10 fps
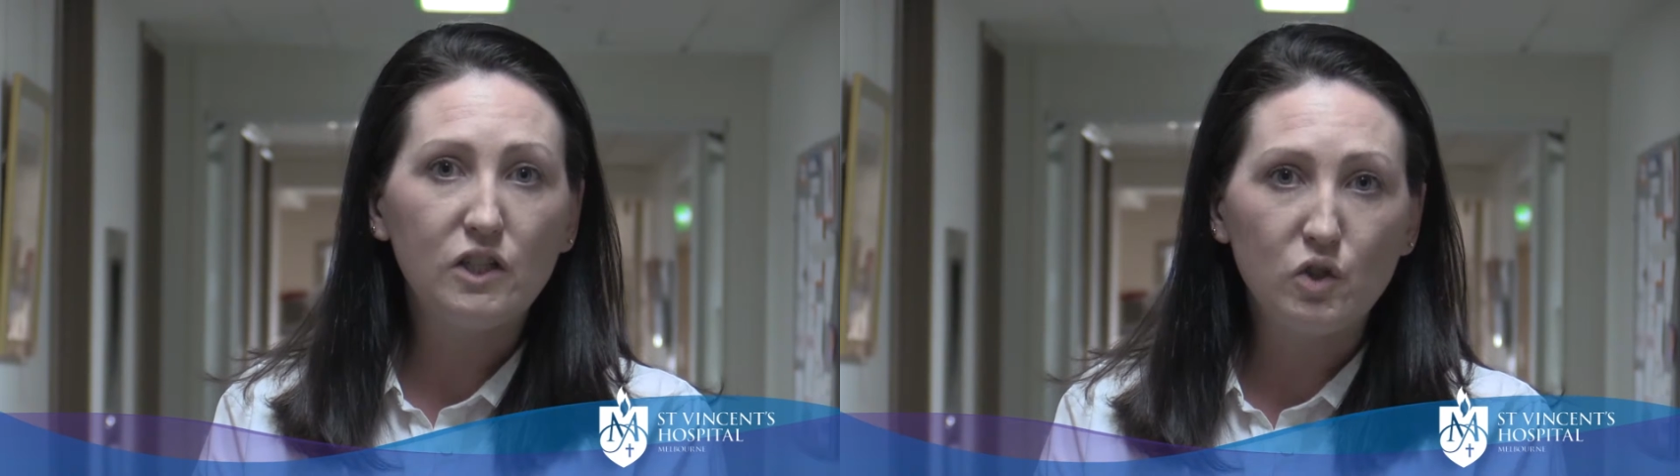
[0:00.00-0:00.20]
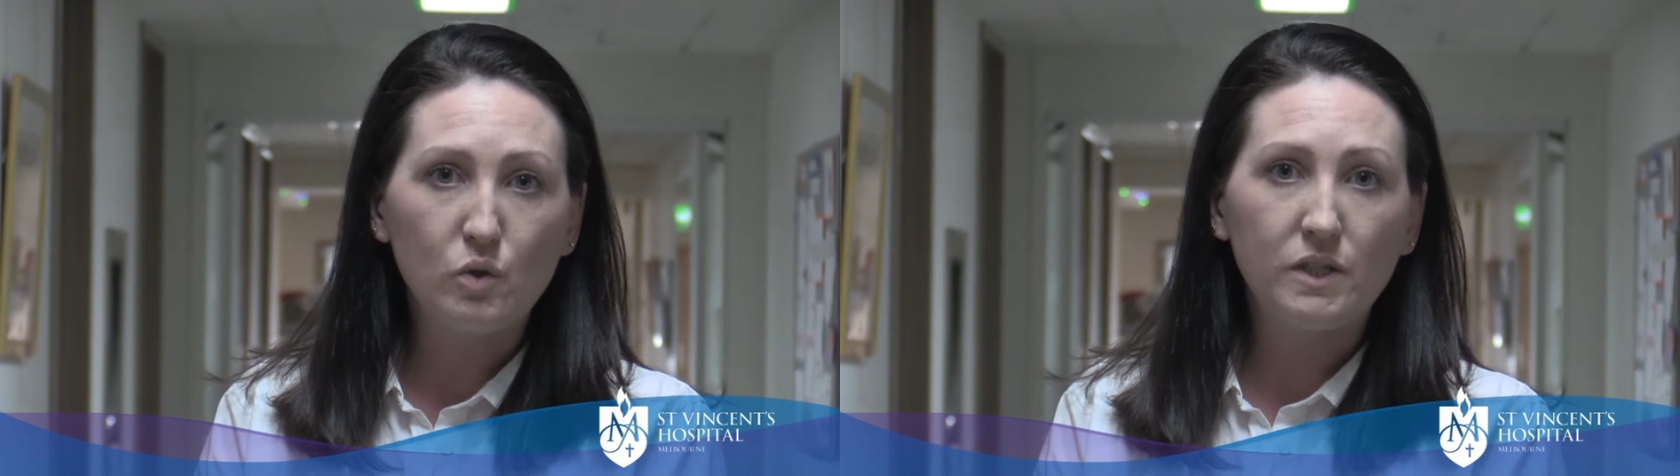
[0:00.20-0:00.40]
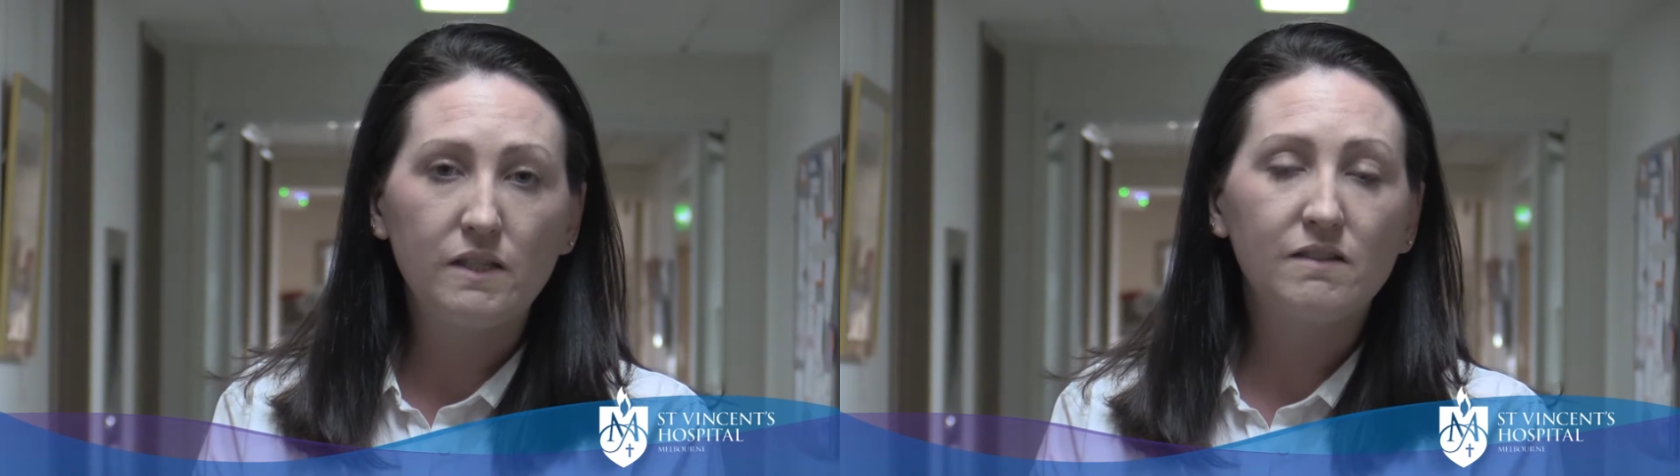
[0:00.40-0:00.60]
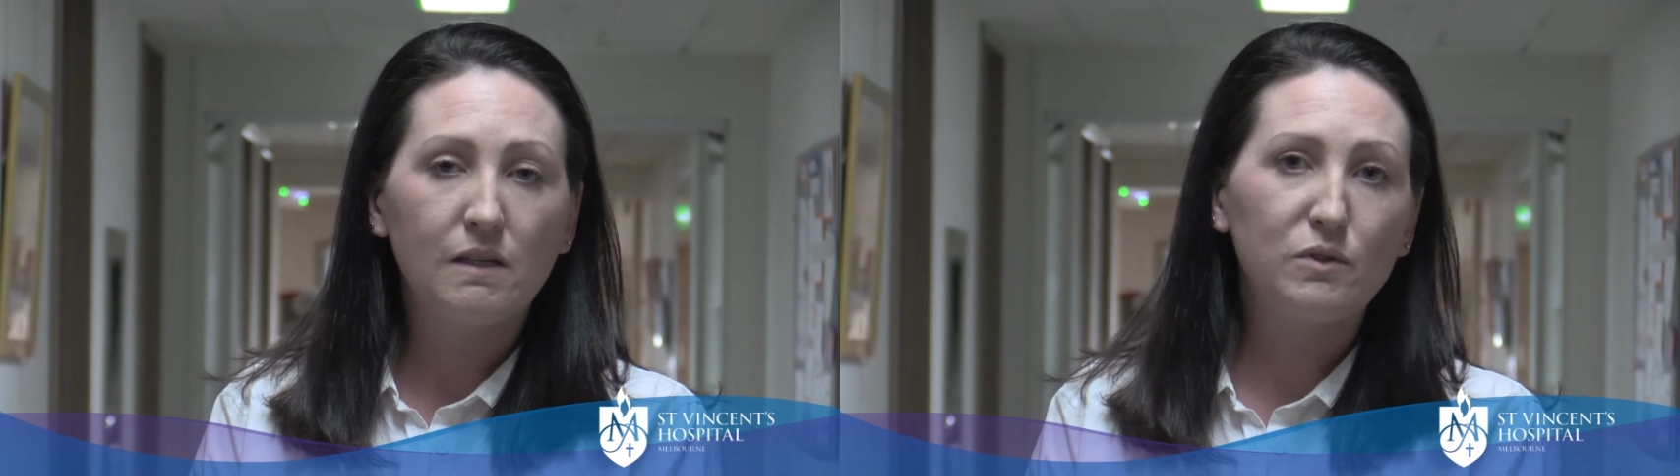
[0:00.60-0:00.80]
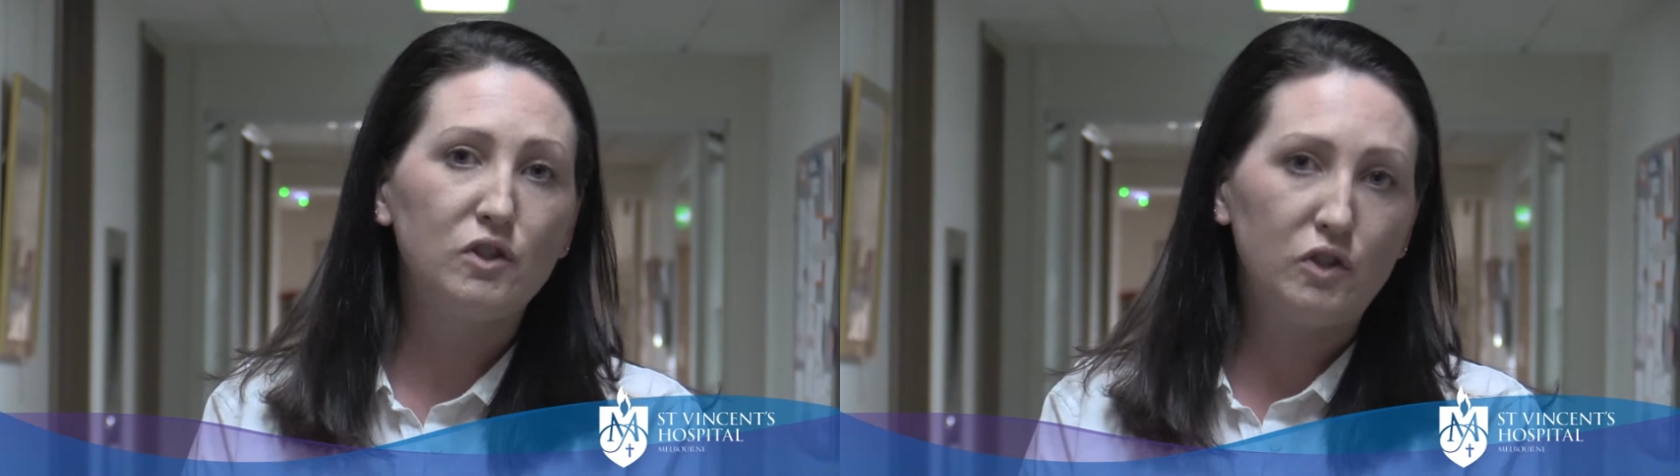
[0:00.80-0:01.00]
enjoy
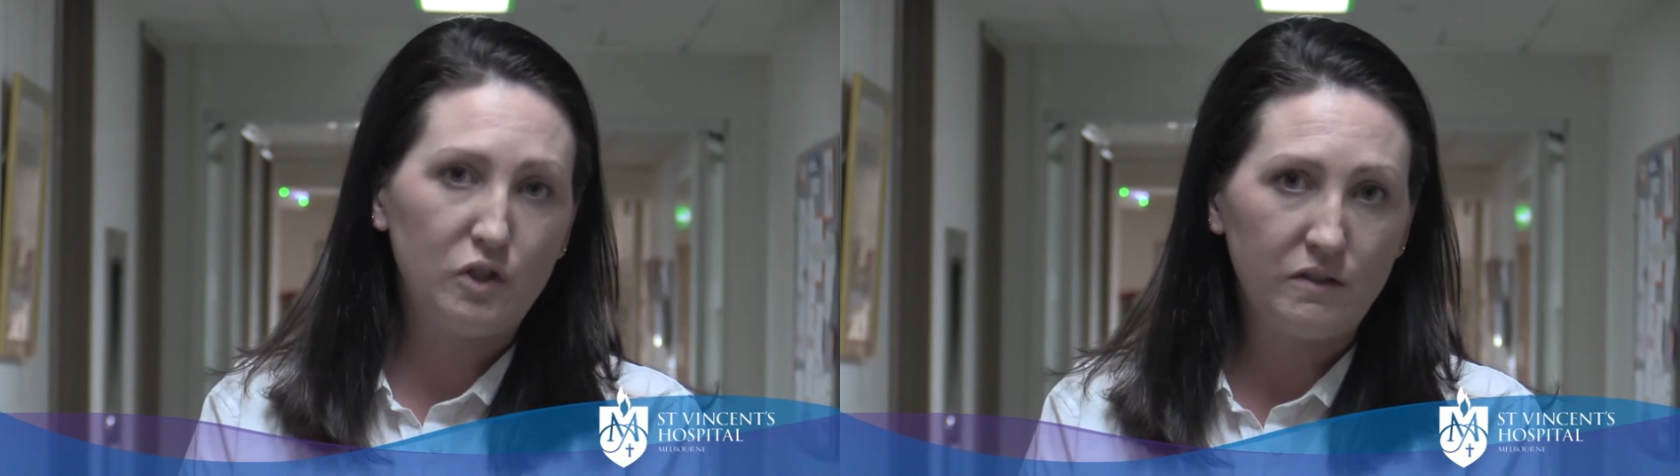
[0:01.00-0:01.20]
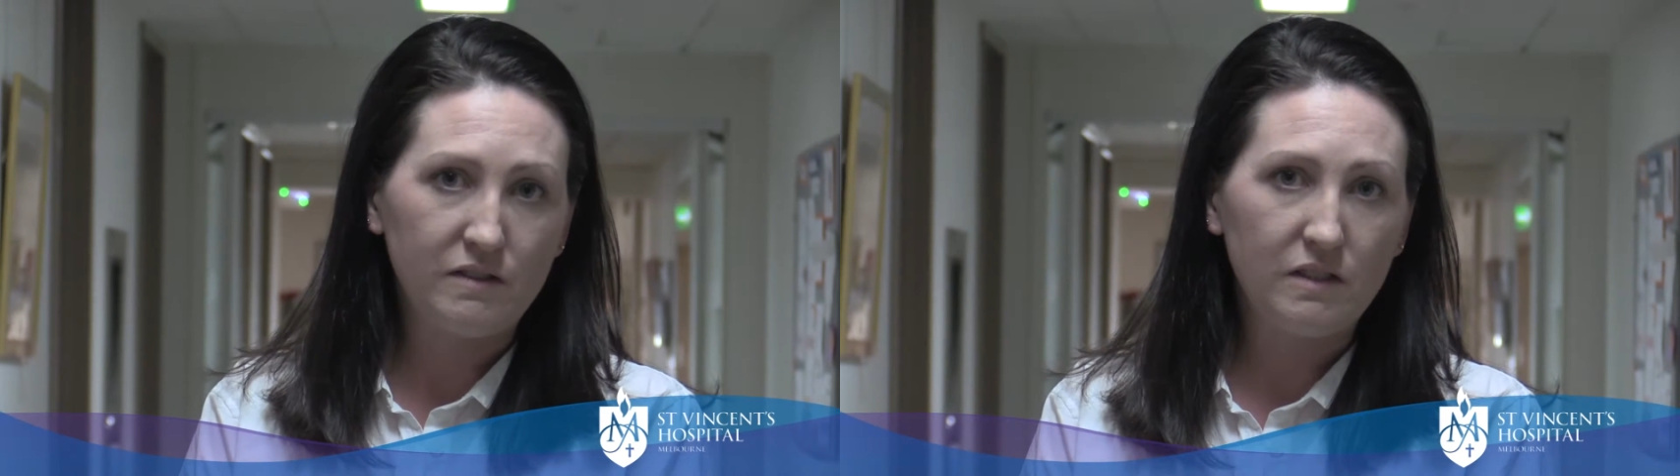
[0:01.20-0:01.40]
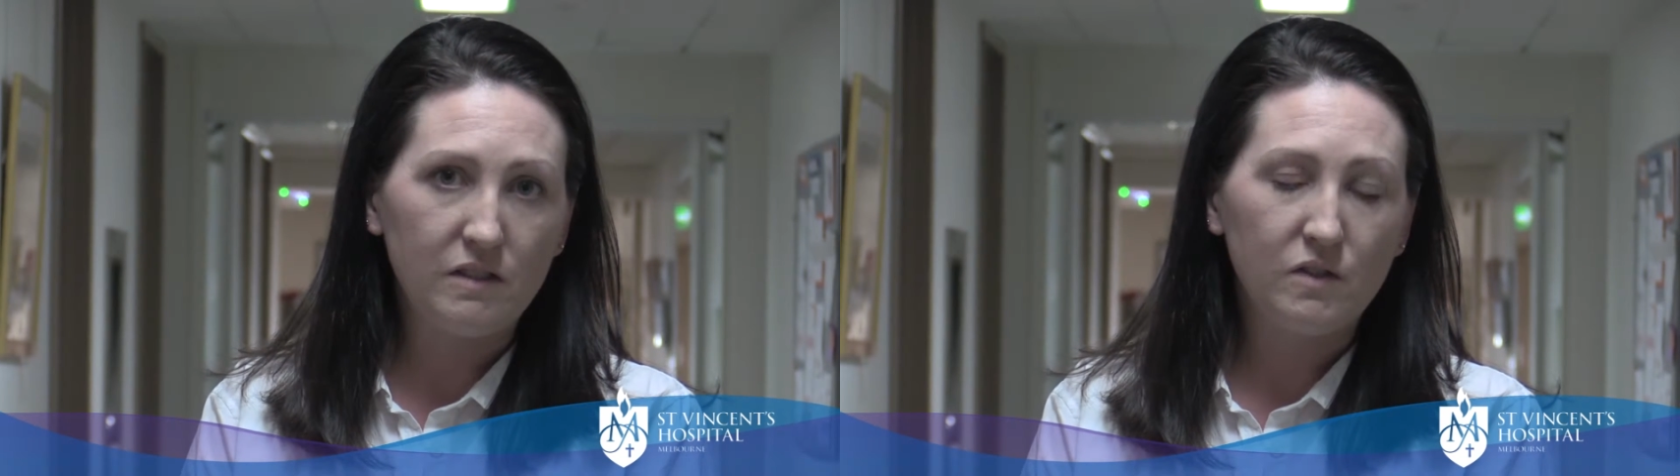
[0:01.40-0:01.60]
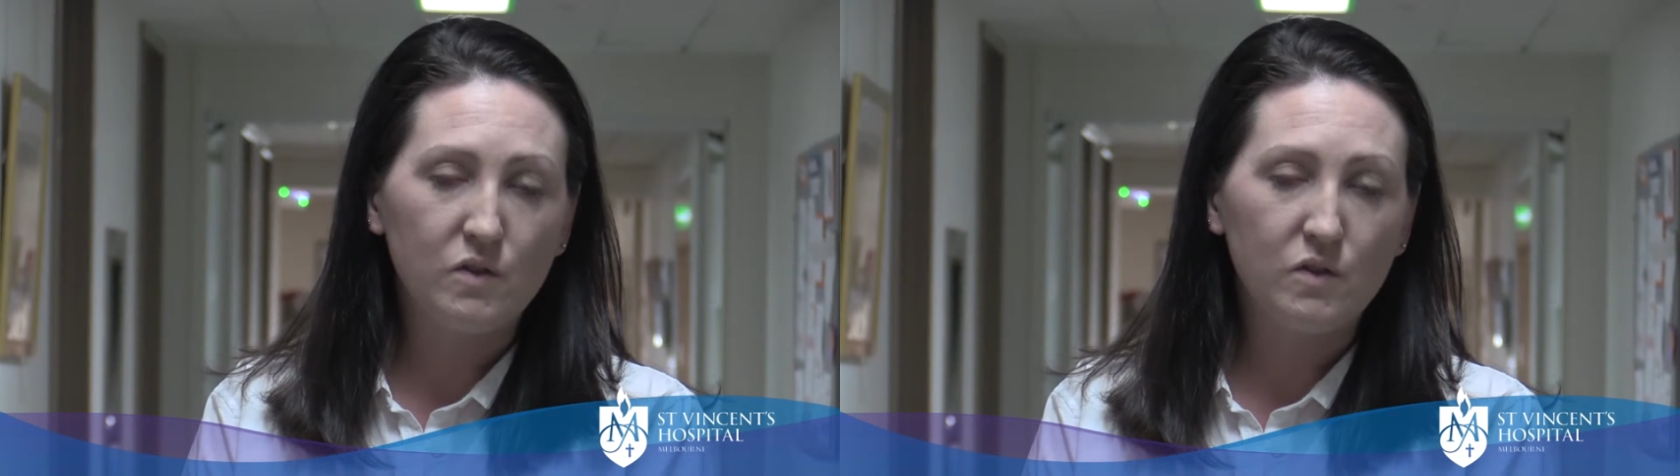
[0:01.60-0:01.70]
subacute nursing.